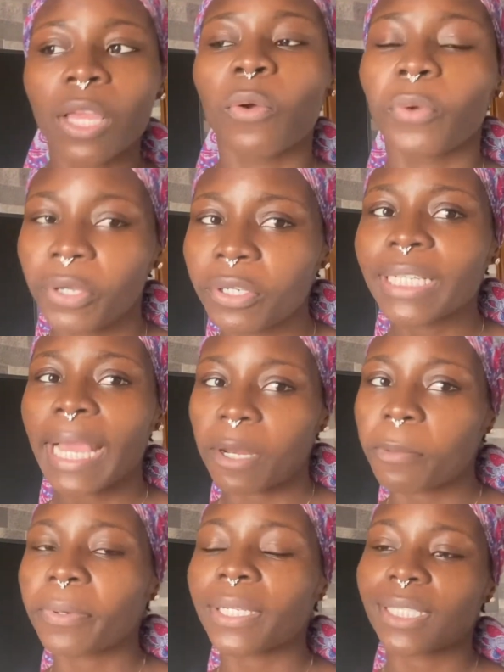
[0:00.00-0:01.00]
we know the kind
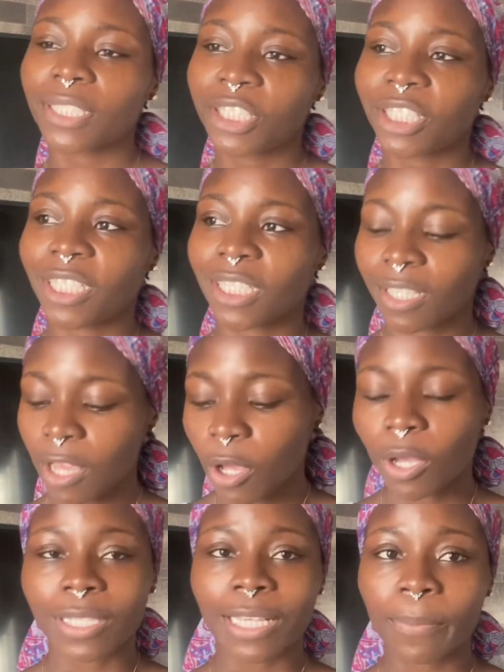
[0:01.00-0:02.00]
of person she is
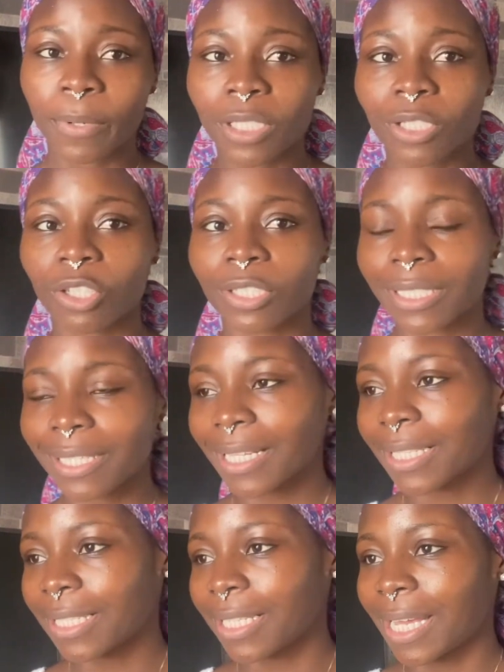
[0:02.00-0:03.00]
because i bought it on
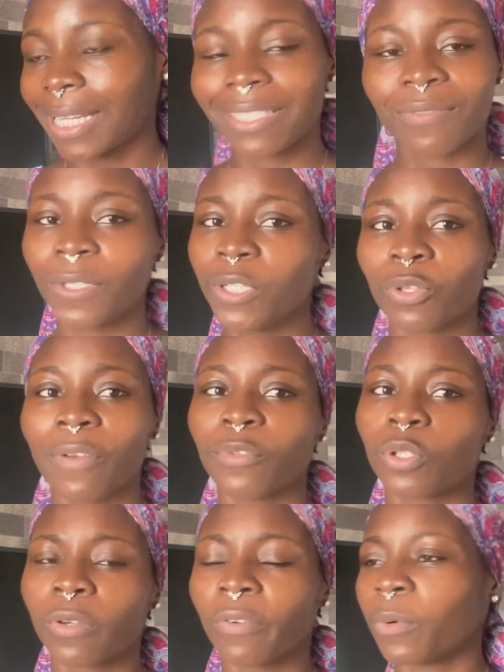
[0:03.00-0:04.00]
saturday and his phone is not
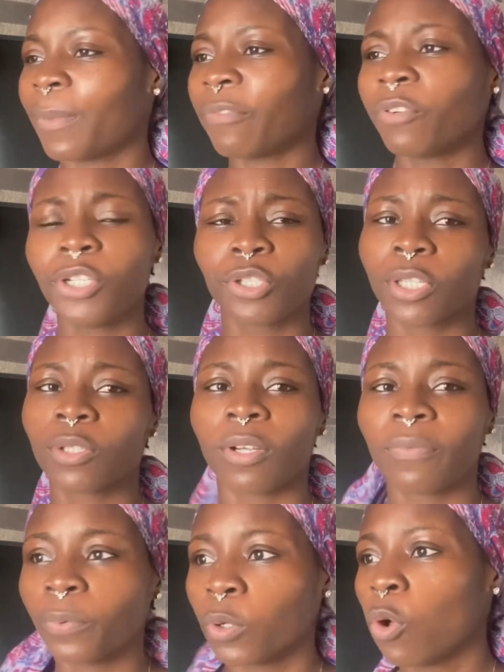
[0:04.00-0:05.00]
even 12 pro my phone is not
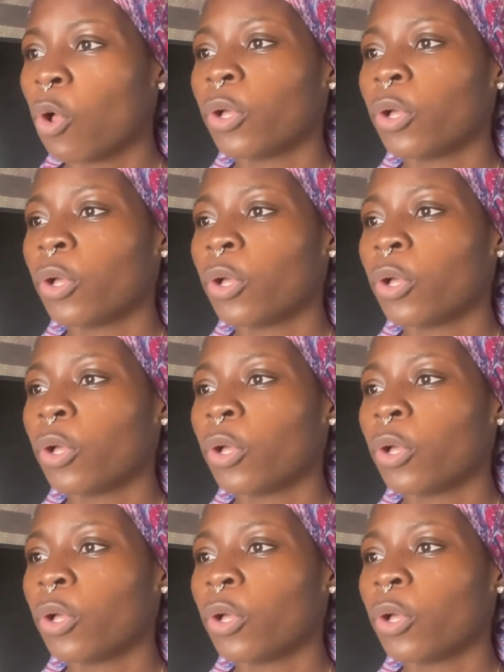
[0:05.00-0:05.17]
12 pro